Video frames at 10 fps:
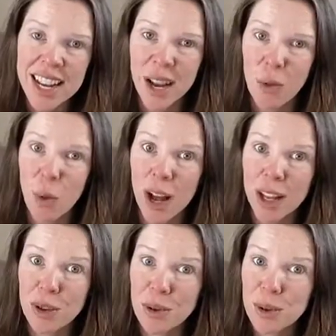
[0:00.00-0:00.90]
and why
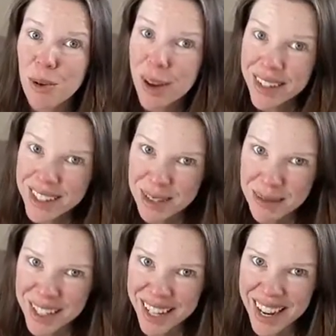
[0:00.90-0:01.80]
you would want to
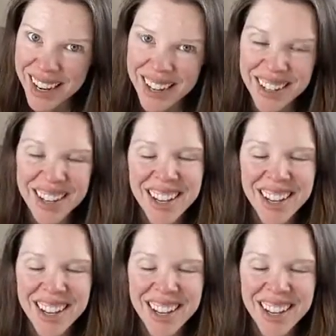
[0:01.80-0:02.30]
mitigate it.